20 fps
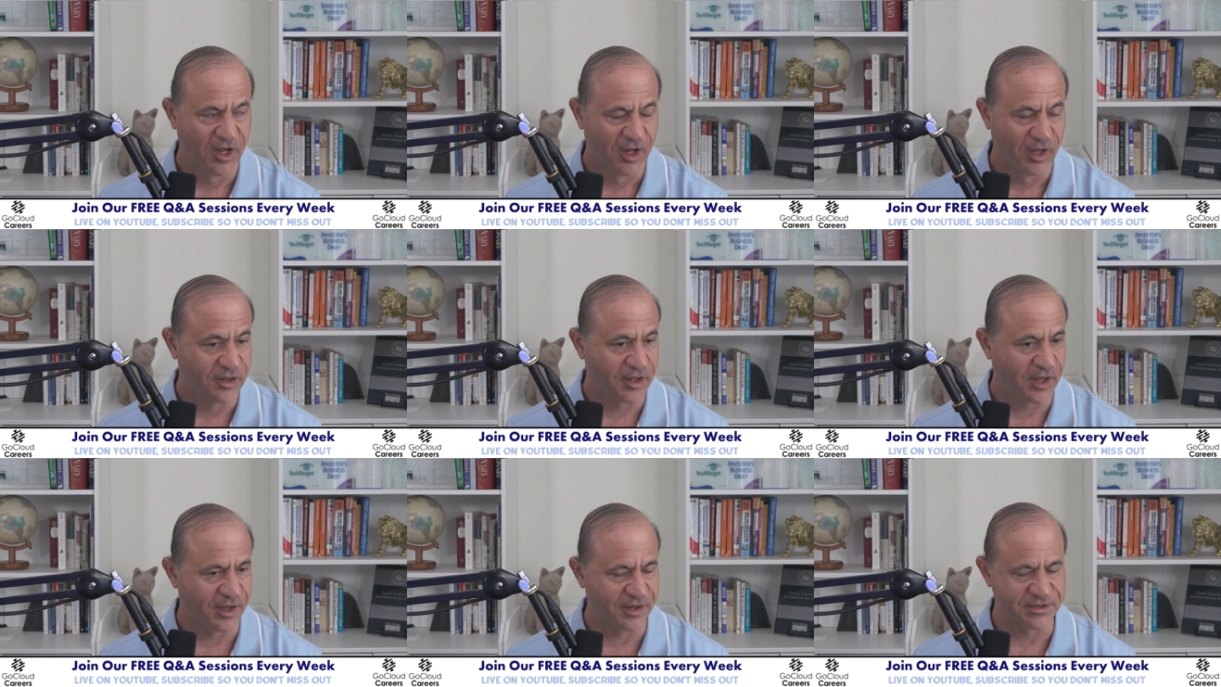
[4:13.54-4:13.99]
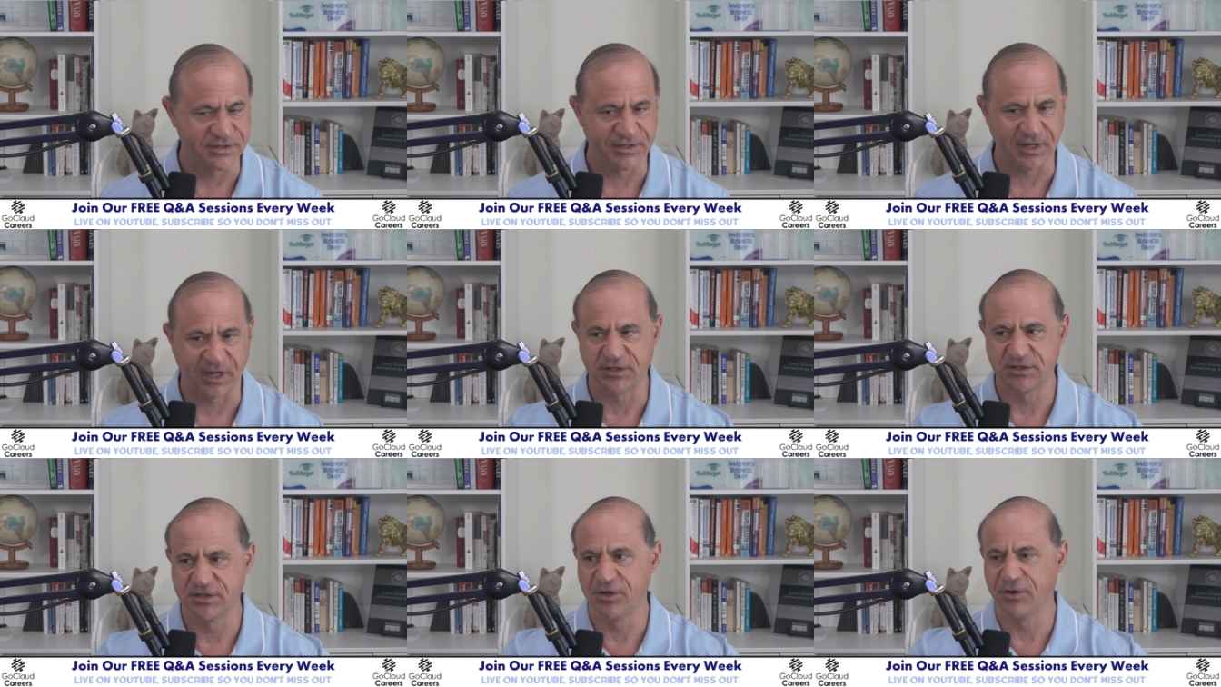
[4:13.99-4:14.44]
They
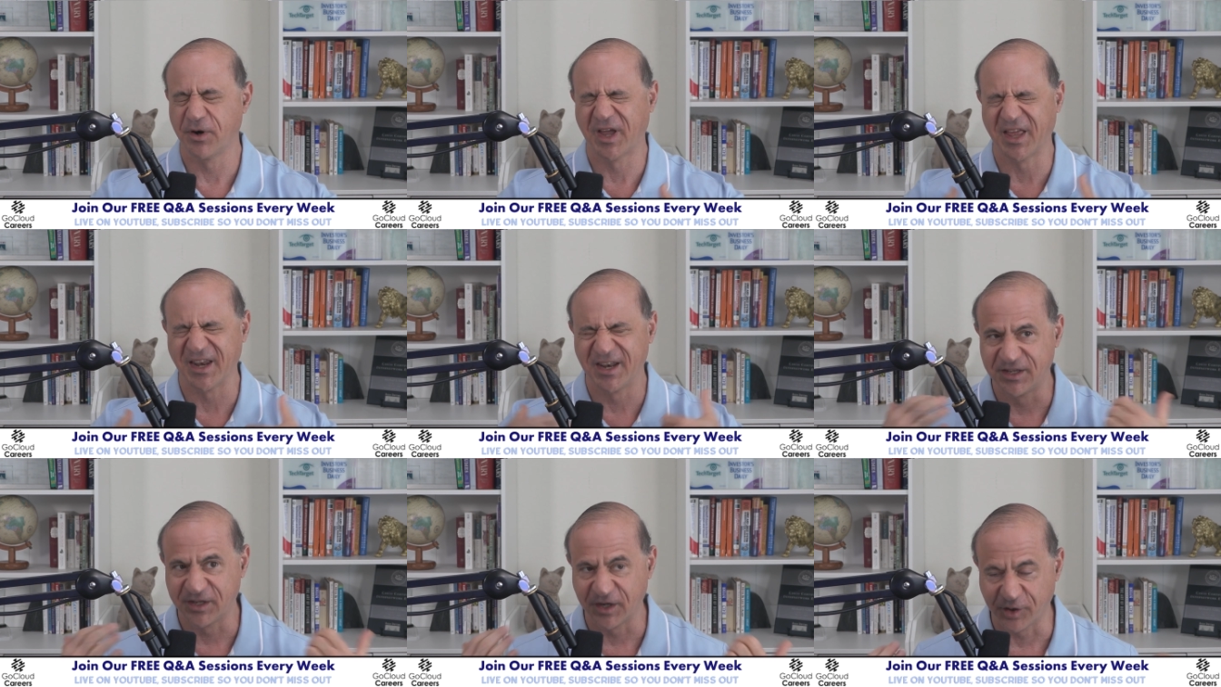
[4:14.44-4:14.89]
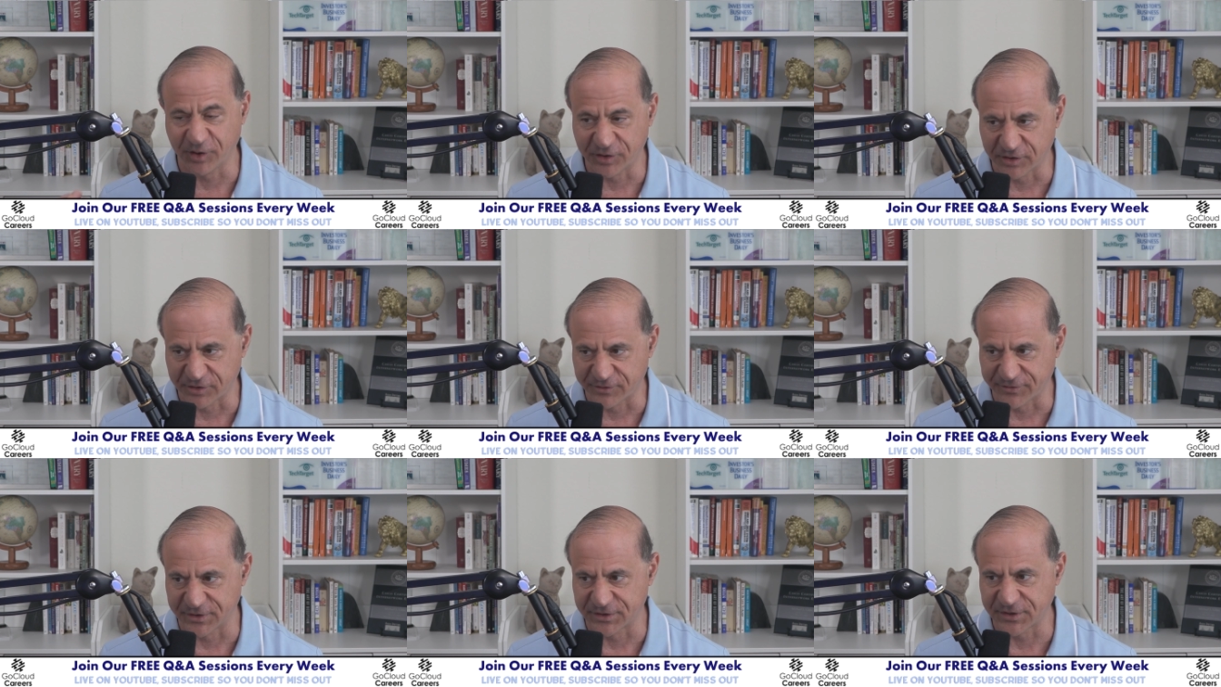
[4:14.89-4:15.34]
assess the
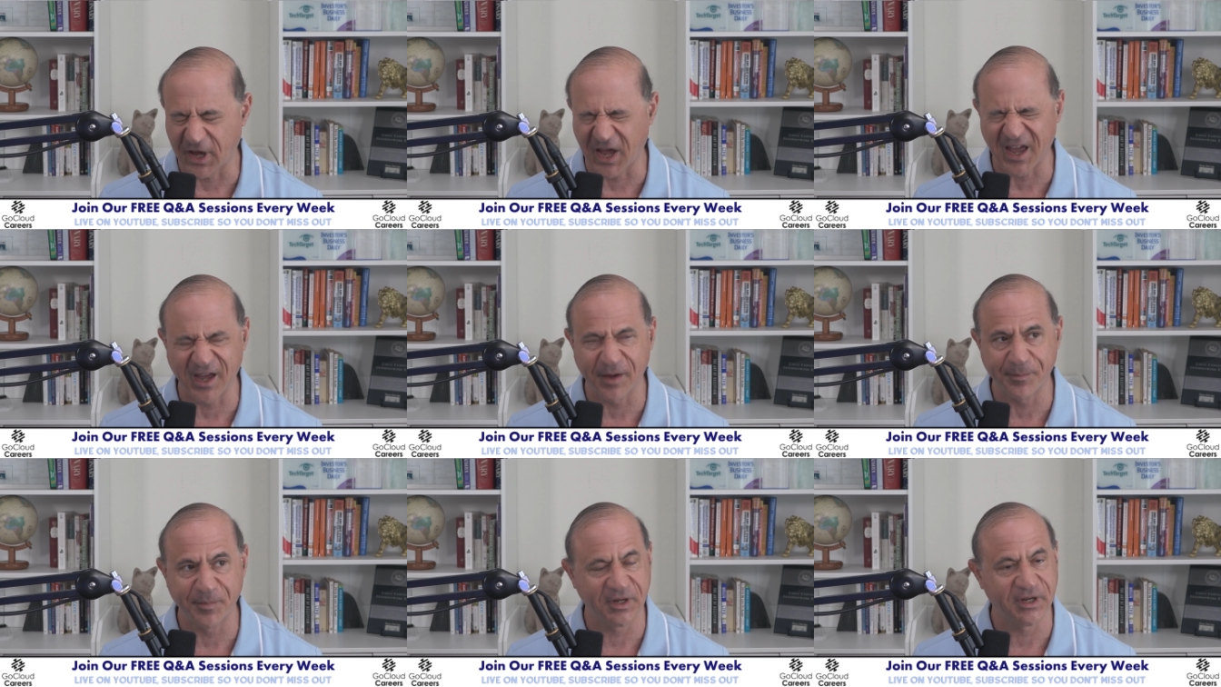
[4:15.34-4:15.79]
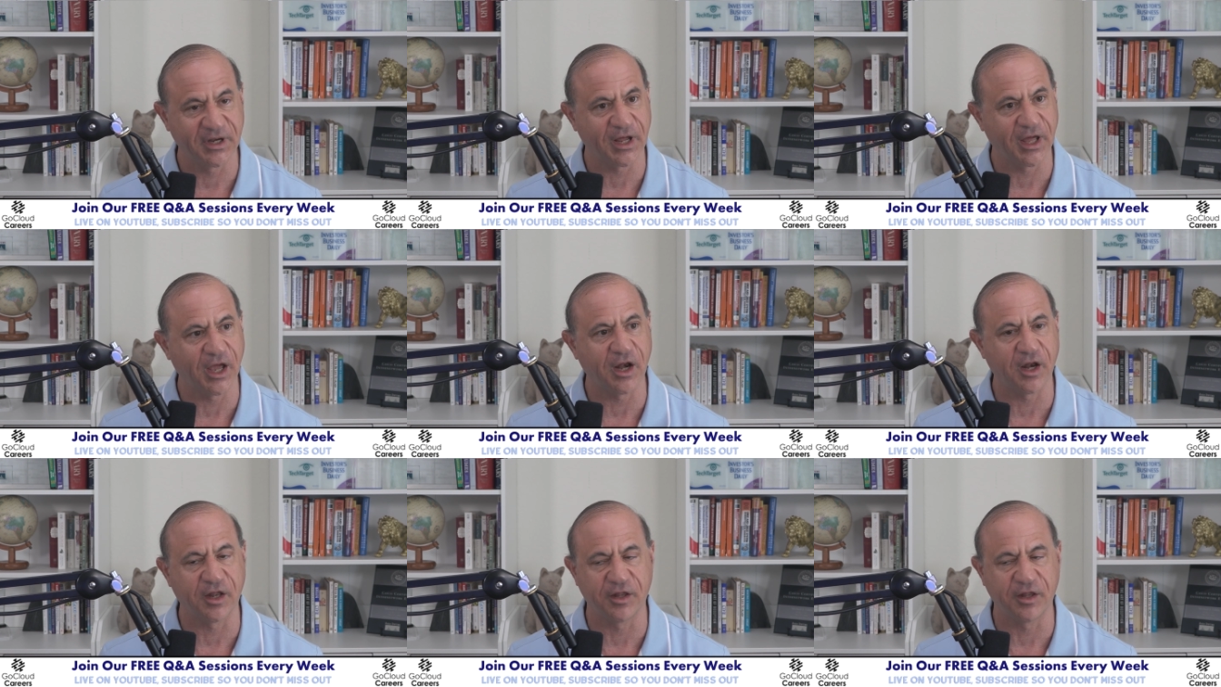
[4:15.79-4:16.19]
organization's risk appetite